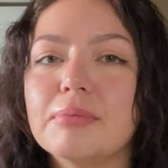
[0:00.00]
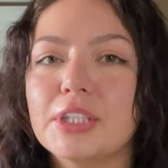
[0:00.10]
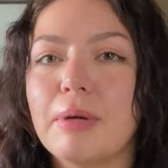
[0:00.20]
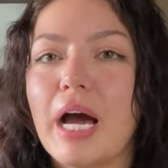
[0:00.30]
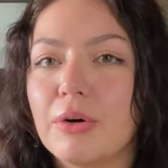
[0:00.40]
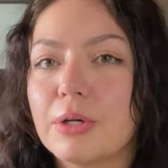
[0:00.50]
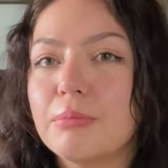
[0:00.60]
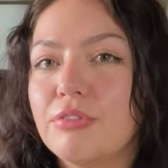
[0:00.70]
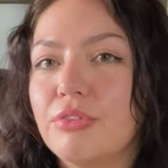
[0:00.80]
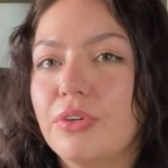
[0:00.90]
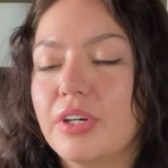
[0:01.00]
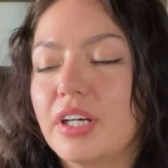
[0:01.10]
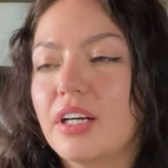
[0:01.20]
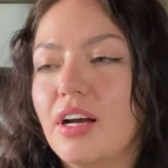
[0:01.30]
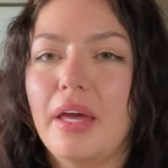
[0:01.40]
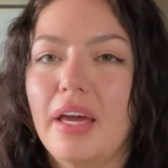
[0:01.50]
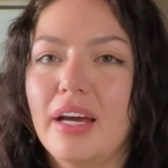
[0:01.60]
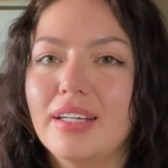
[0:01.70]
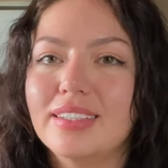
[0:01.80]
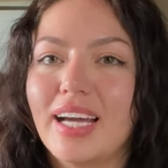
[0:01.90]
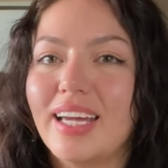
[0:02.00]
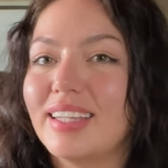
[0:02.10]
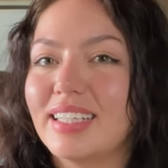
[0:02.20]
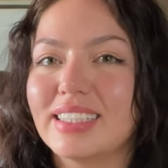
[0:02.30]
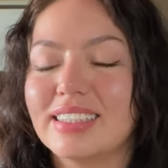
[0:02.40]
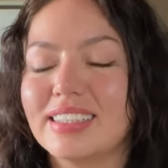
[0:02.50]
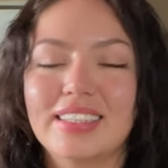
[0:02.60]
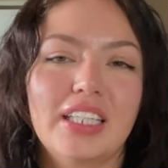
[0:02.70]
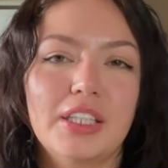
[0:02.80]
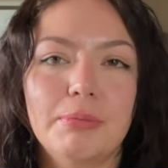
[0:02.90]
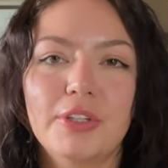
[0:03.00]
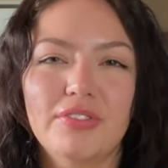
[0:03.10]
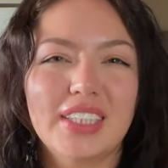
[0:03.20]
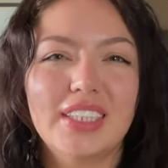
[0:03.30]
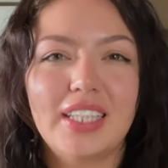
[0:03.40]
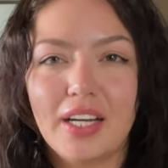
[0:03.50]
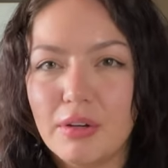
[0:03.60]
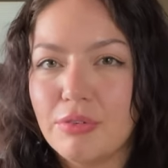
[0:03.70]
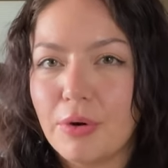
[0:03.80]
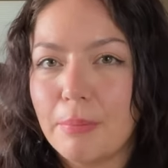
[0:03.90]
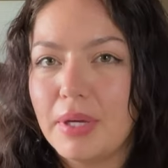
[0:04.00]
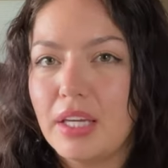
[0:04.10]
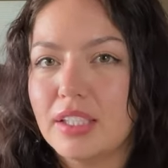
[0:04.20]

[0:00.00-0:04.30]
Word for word: much power before. And I think this is like the perfect setup for me,